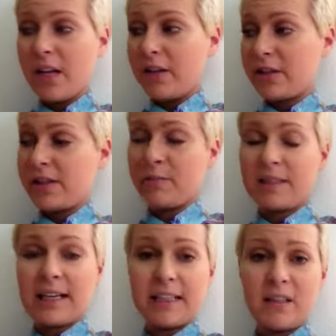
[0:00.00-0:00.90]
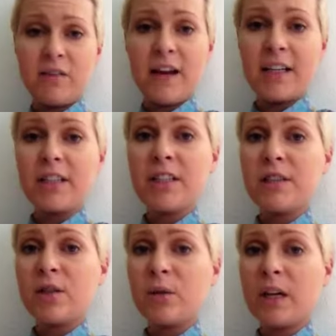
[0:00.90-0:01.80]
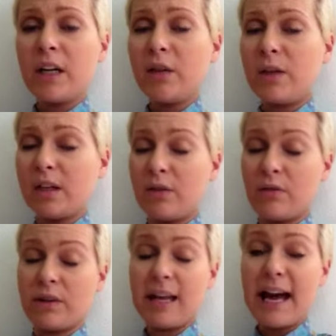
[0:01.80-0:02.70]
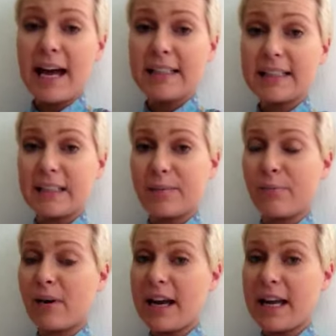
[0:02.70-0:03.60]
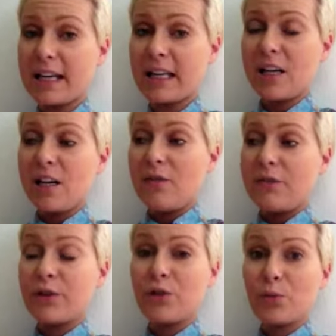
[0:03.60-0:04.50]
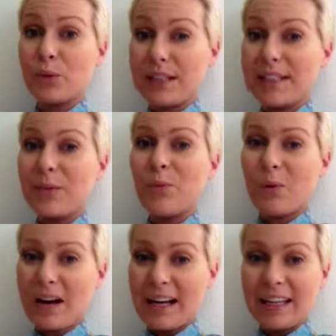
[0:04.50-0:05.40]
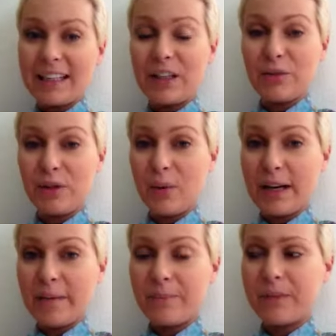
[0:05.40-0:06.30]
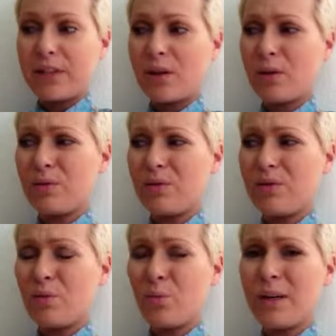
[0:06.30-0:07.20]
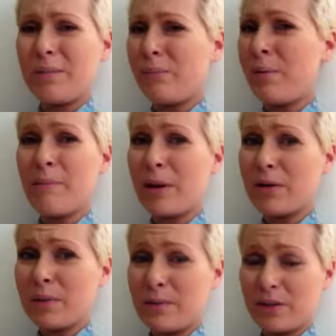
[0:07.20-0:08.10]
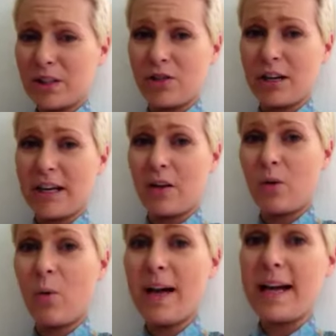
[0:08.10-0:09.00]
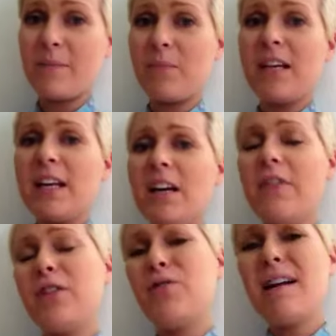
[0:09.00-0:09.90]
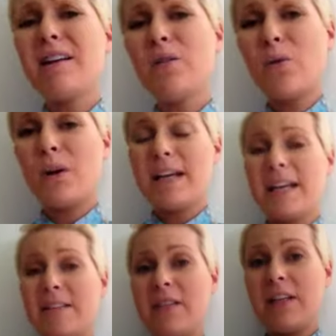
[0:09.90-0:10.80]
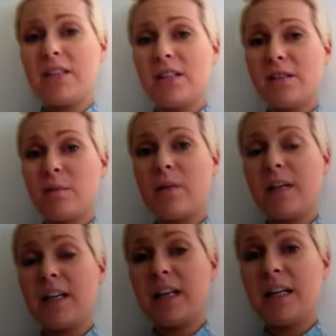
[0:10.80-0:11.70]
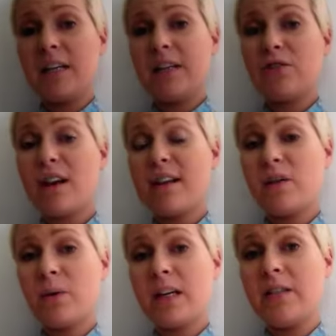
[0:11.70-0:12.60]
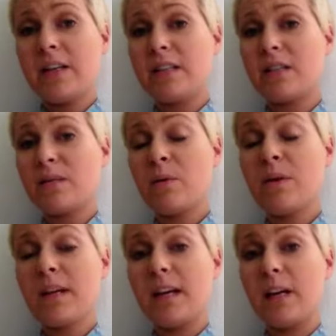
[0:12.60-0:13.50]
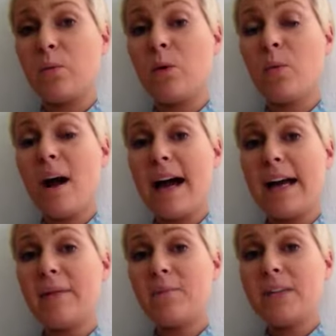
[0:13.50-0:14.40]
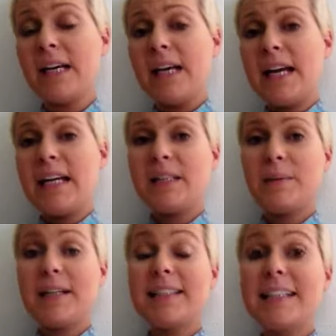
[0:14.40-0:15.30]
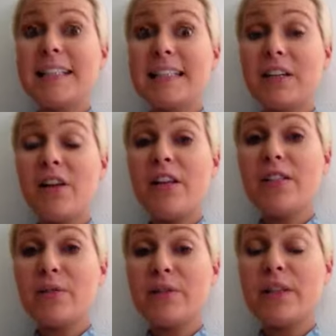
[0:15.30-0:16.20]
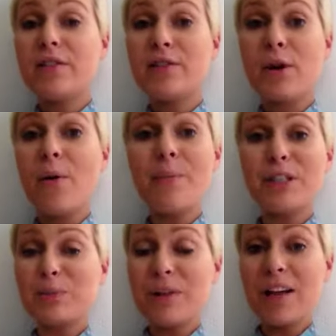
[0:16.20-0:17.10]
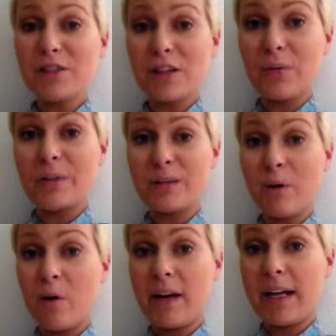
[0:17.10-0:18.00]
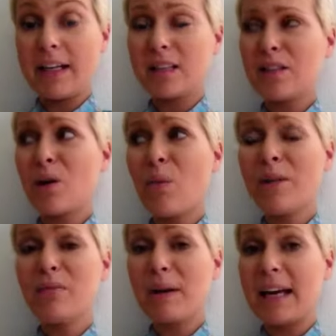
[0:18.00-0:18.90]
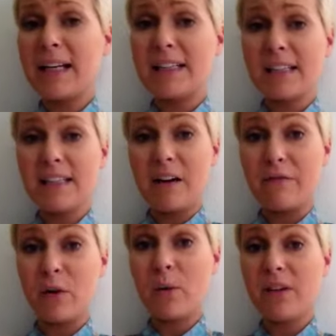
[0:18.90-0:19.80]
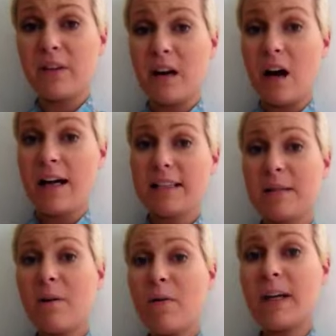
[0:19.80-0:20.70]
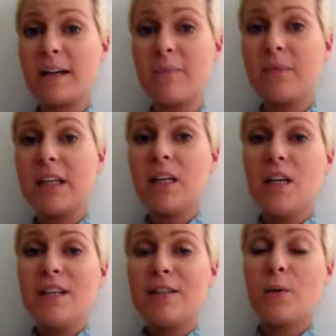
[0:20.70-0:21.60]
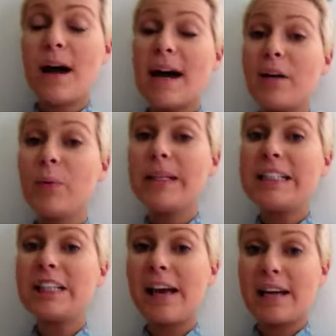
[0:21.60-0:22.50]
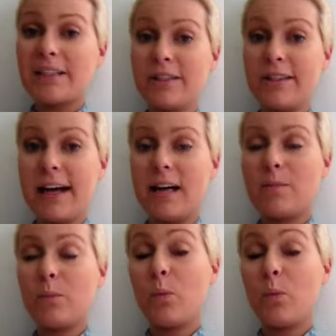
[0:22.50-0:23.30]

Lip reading: There's some satisfaction to it, you get to relax, it's a break. There's a reason why you do it. So when most people just try to quit, they try to quit and then they start smoking again, and they try to quit and they start smoking again. Well, why? And it's because they still associate so much pleasure with smoking and so much pain and discomfort with not smoking. So how do we change that?